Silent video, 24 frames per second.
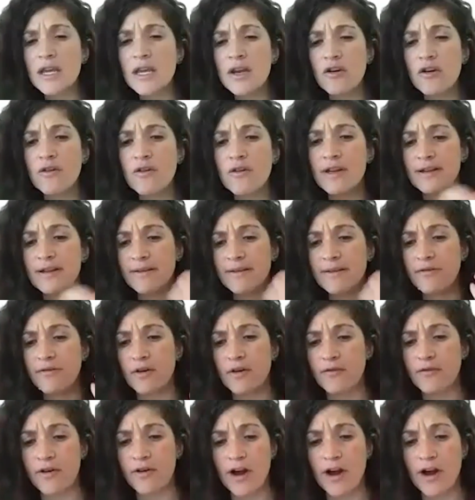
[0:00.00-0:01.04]
And
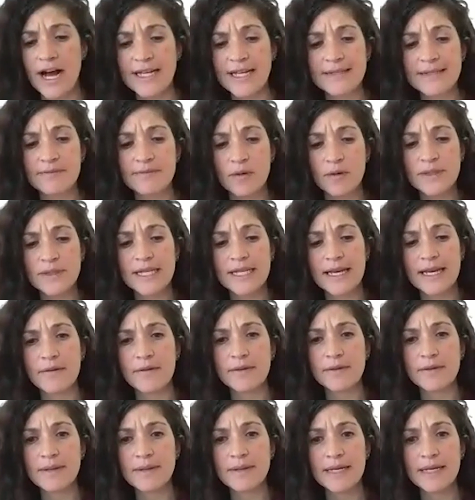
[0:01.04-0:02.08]
for us, mostly it
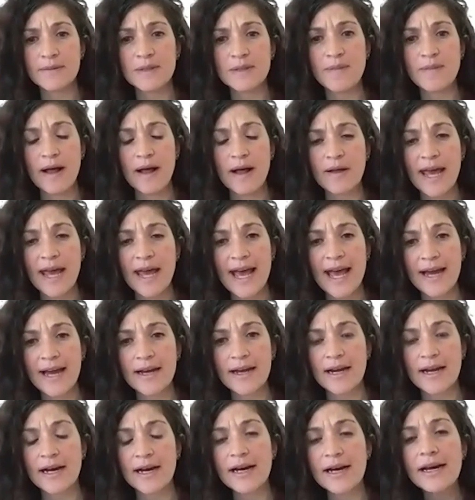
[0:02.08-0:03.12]
was Bell
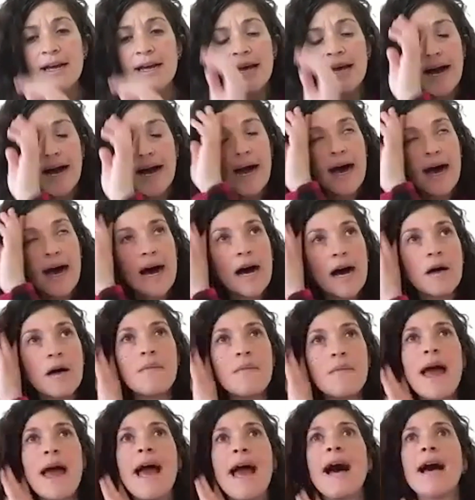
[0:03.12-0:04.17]
Canada,
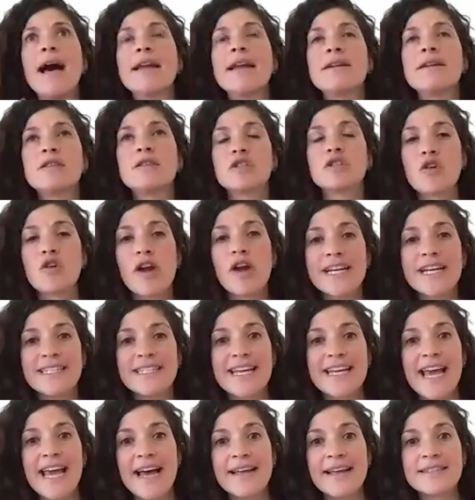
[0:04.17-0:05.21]
and trying to
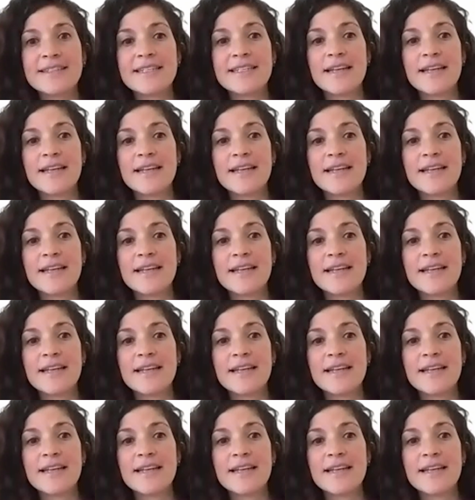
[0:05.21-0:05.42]
get,